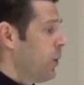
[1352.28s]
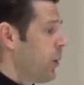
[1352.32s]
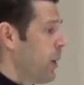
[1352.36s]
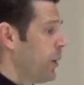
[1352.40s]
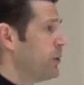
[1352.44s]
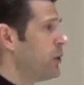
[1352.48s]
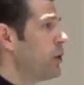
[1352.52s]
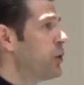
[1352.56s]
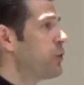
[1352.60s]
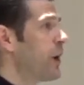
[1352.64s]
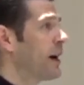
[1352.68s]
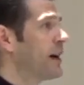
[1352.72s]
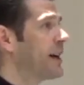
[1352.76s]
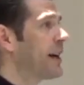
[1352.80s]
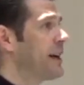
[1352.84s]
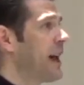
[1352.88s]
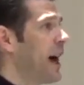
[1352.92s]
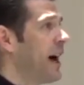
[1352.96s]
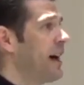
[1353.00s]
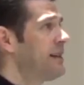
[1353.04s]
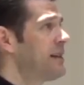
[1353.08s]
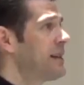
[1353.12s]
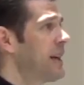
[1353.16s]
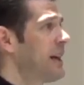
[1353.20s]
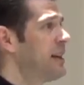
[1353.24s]
what would you
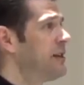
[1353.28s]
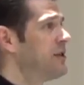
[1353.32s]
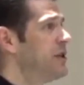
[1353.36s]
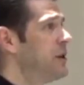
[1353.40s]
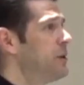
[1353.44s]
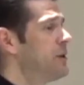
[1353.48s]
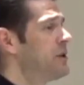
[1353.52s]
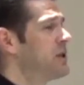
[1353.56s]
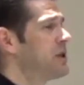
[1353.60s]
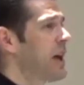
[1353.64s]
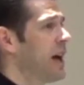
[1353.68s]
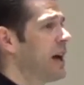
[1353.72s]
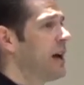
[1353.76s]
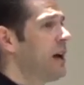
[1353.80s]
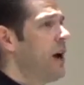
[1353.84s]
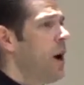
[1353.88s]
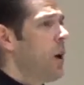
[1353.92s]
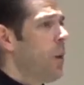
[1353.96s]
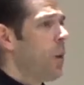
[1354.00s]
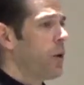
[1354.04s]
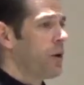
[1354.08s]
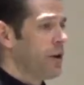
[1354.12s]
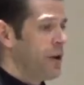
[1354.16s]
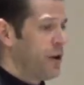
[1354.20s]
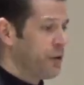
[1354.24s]
recognize is you'd say,
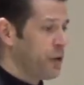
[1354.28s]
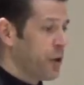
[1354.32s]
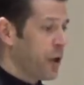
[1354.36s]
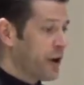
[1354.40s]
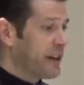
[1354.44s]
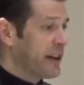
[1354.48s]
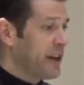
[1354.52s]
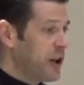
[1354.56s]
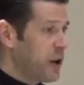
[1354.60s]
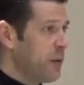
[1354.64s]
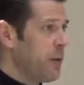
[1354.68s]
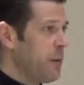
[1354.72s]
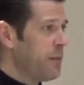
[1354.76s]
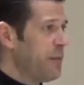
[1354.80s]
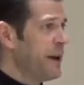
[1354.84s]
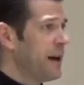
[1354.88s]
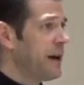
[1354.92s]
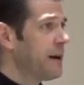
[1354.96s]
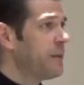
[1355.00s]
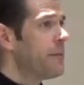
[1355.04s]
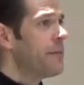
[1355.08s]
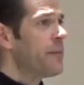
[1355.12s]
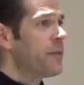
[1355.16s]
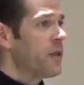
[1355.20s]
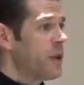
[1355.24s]
well, you've looked at a human
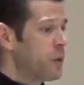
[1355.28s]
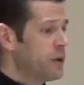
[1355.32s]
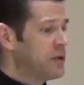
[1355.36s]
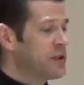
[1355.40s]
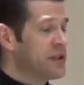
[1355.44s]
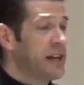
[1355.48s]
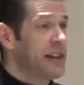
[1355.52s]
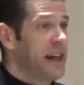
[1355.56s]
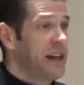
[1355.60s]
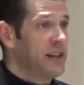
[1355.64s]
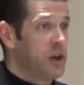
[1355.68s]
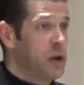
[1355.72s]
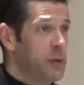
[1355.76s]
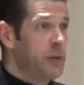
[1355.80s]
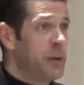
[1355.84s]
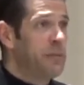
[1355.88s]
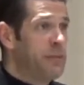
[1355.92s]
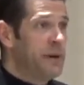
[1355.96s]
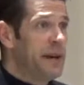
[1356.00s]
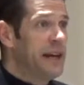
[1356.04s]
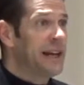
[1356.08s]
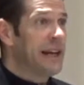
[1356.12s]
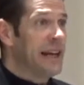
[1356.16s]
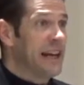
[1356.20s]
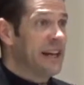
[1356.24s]
being, you would say that human
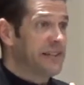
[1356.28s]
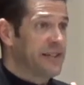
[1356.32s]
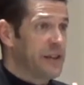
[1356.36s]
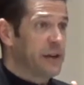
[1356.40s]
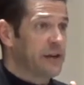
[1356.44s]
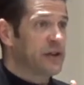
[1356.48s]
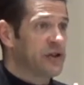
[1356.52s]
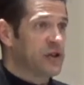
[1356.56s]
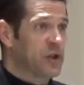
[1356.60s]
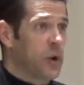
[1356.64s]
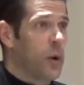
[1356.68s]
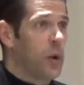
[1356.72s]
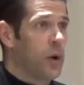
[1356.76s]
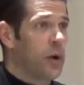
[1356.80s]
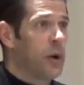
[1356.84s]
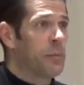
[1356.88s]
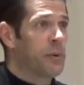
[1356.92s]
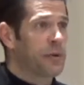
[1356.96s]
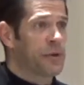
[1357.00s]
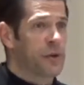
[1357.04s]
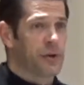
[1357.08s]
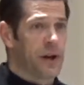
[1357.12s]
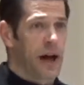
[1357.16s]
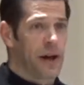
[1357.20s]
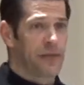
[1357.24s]
being is their soul, but
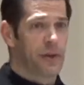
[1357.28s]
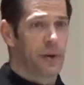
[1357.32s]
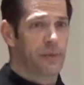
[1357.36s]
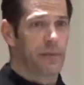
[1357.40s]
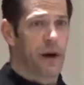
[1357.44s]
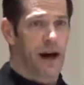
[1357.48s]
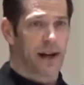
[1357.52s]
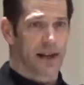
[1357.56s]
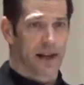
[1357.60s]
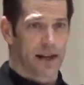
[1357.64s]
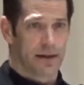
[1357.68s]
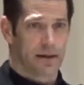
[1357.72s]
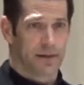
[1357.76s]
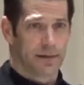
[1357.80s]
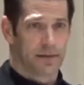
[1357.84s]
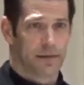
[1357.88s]
they're not their body.